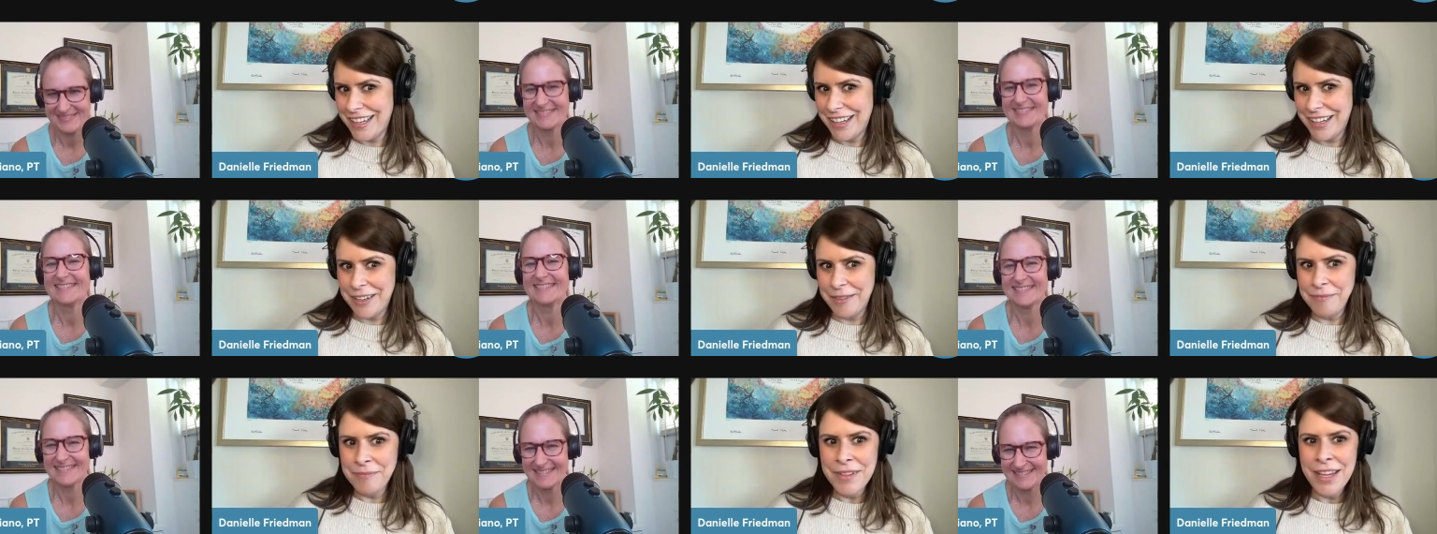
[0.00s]

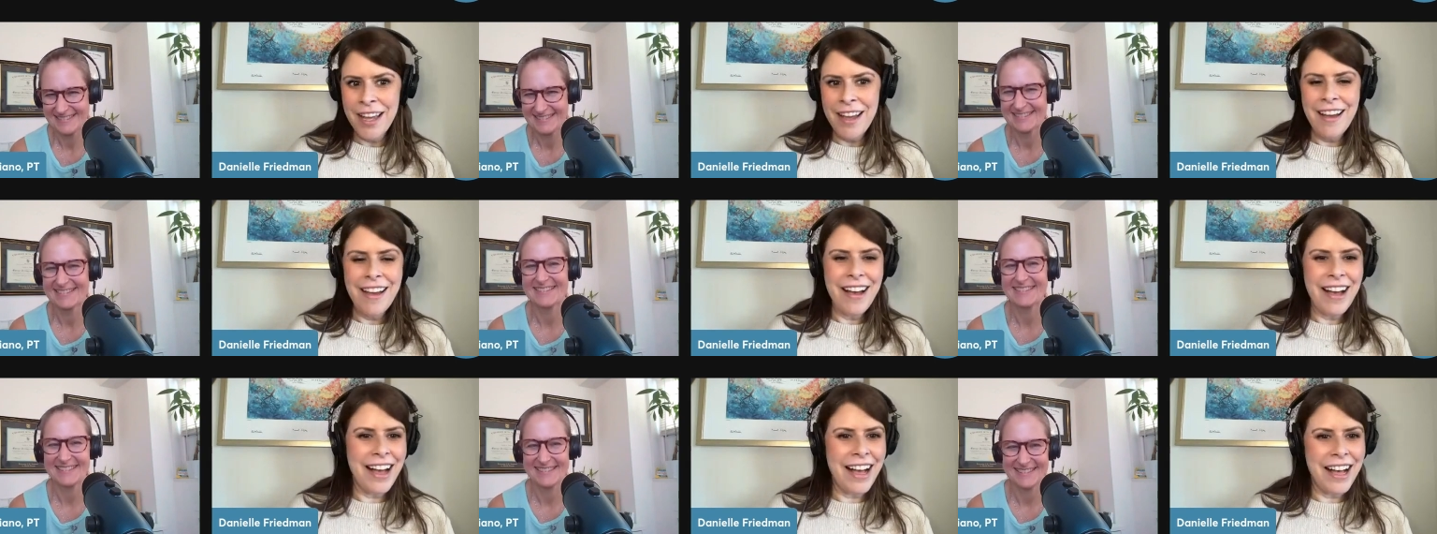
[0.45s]
Speaker 1: know,
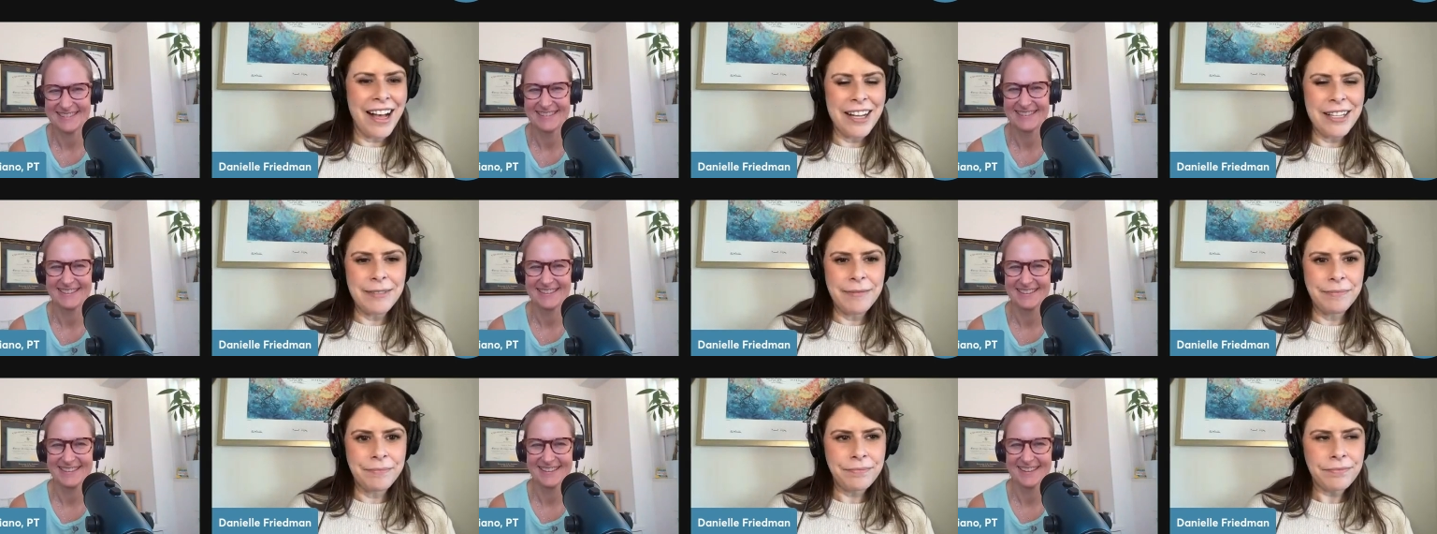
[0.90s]

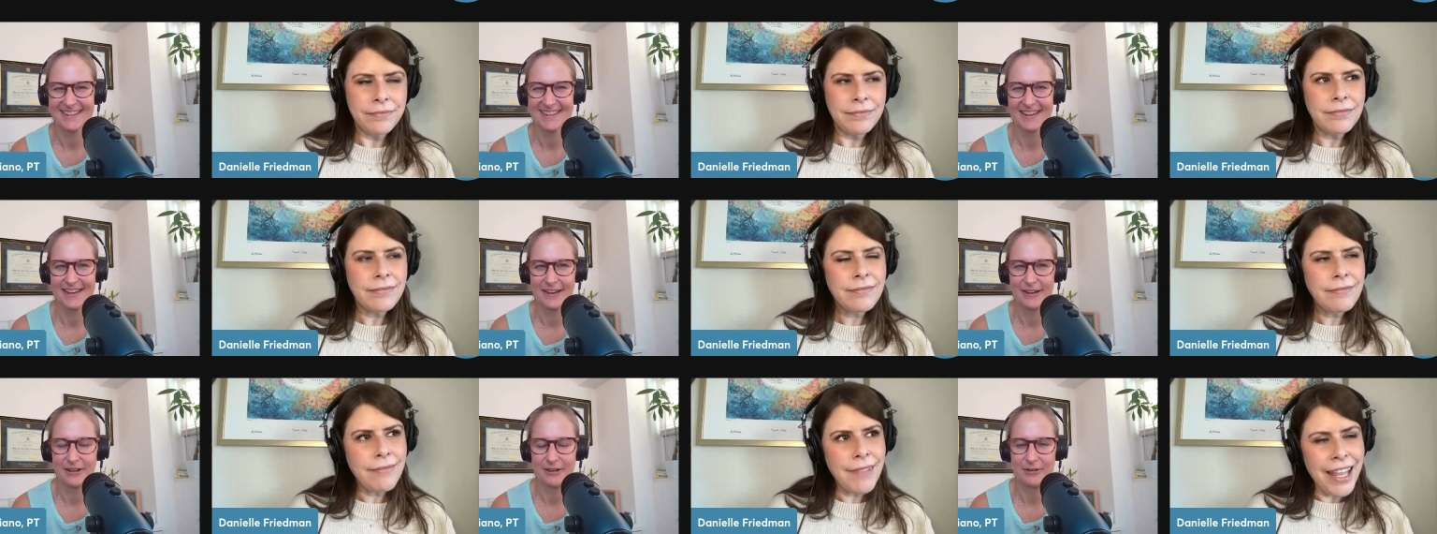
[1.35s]
um,
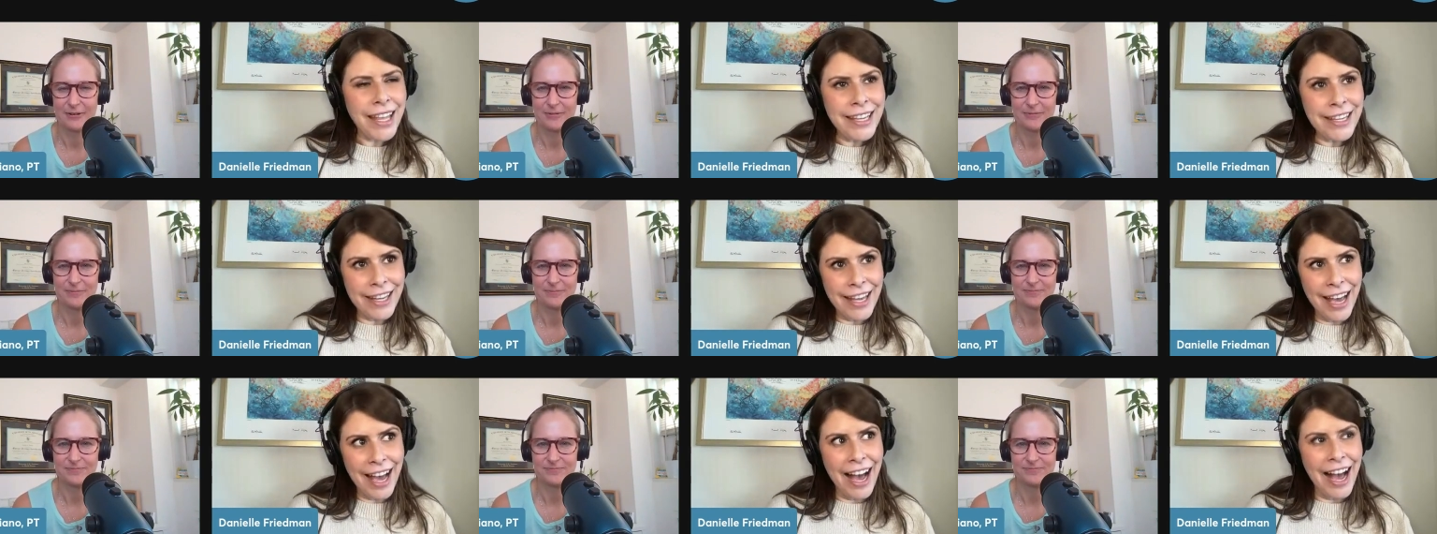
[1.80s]

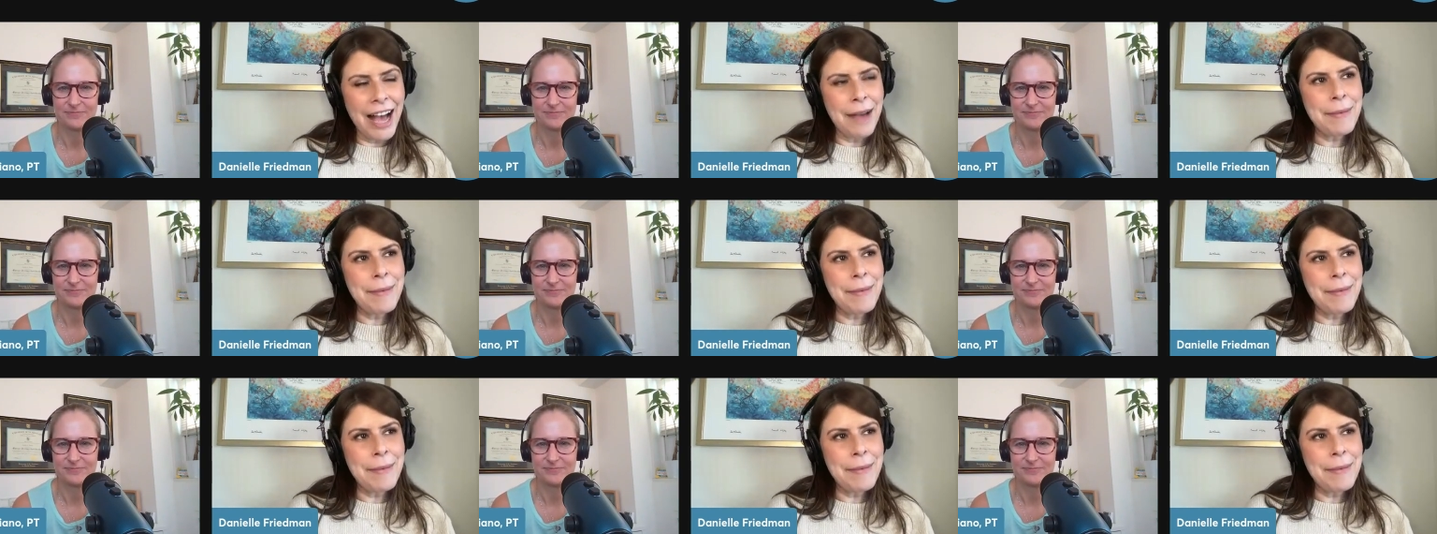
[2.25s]
yeah.